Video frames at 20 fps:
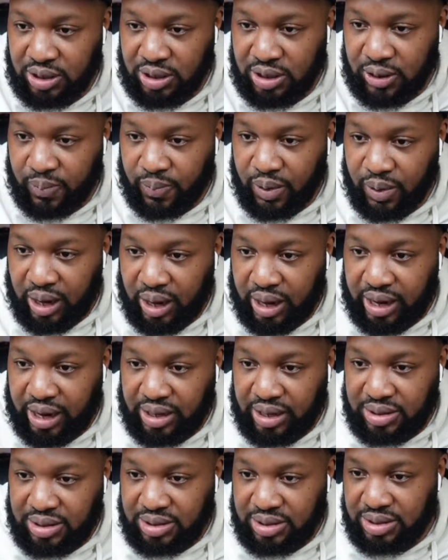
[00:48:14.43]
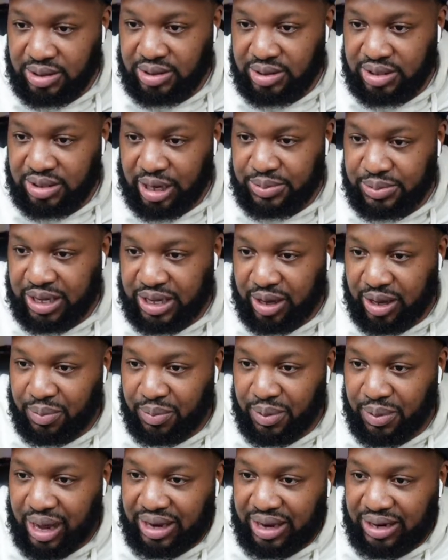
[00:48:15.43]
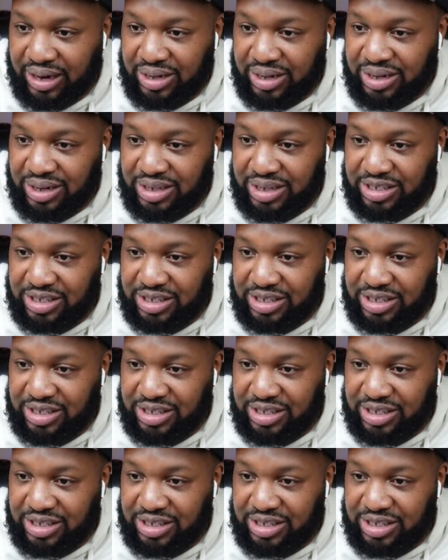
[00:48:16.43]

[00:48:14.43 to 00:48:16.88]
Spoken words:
All right. Stop taking my ideas,